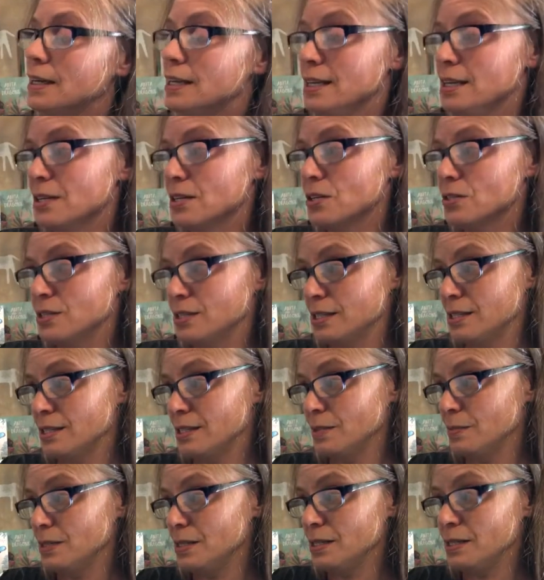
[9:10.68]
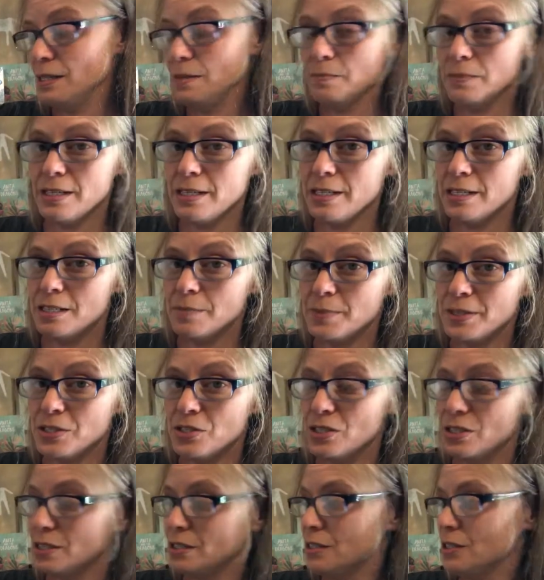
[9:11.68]
Ecosystems need many
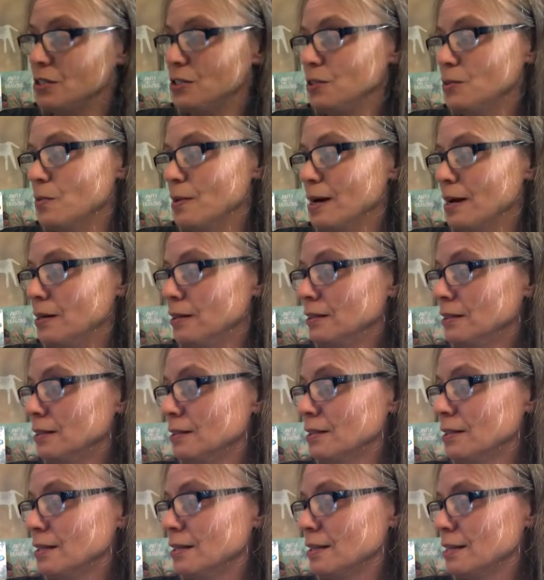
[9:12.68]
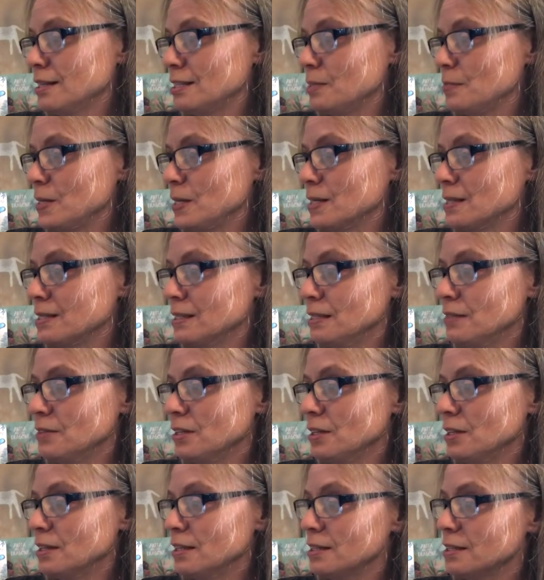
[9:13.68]
species to do well. That's because
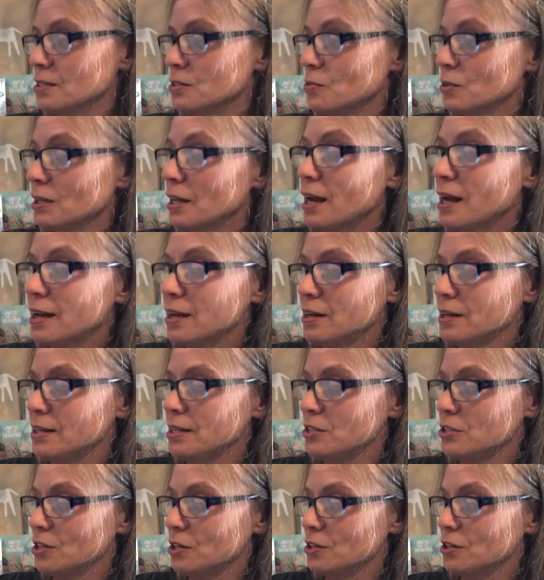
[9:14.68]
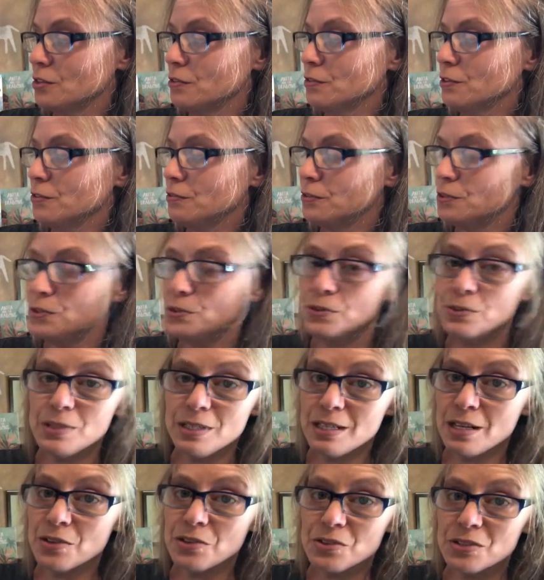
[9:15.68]
living things rely on each other for food
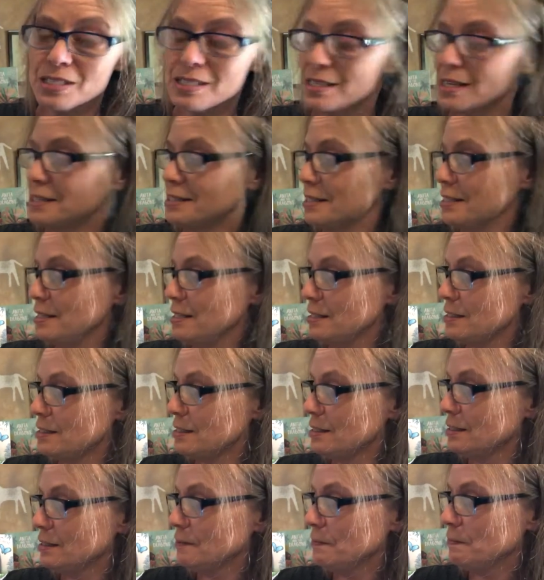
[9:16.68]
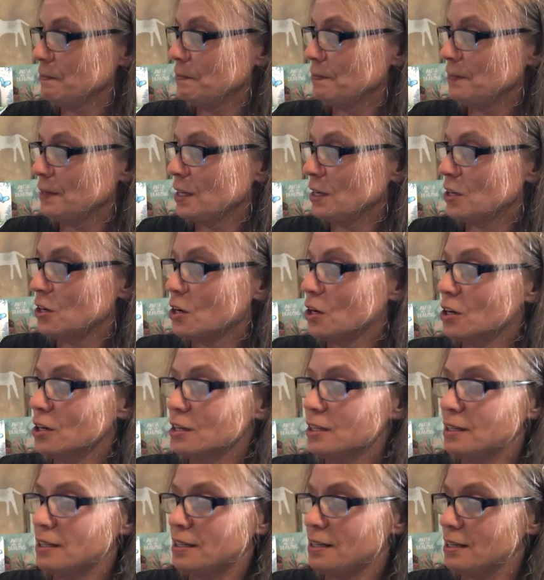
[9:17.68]
and other necessities. A
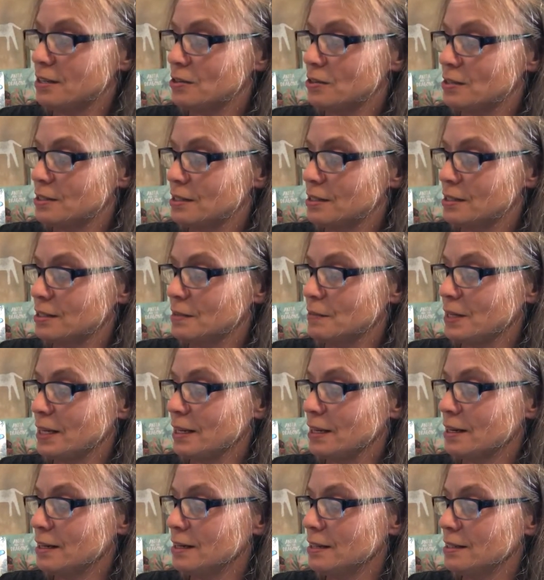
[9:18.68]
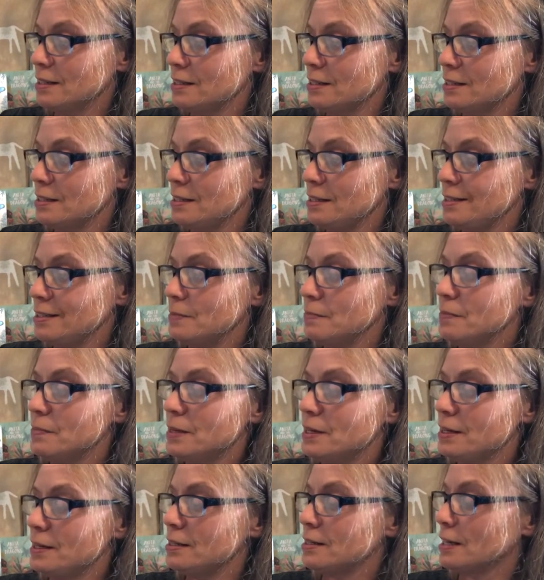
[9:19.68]
garden ecosystem like Anna's needs
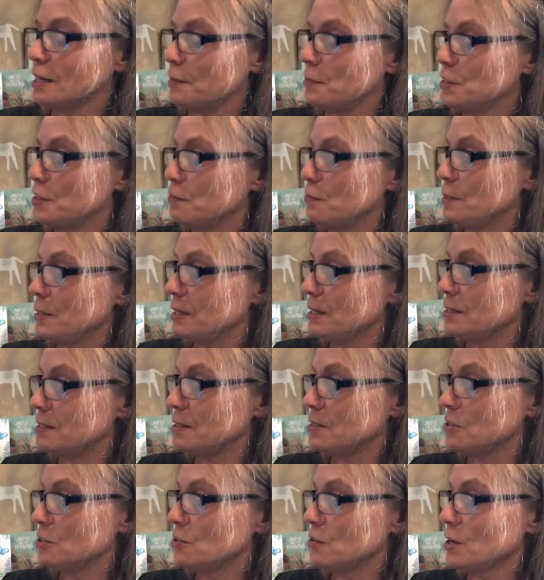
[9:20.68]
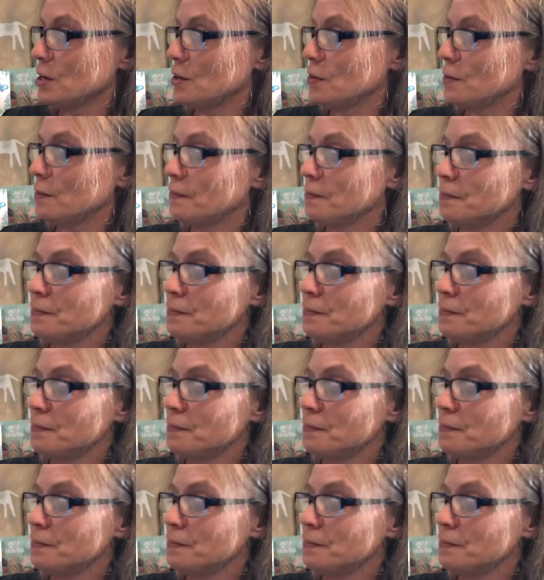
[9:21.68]
many types of plants to grow,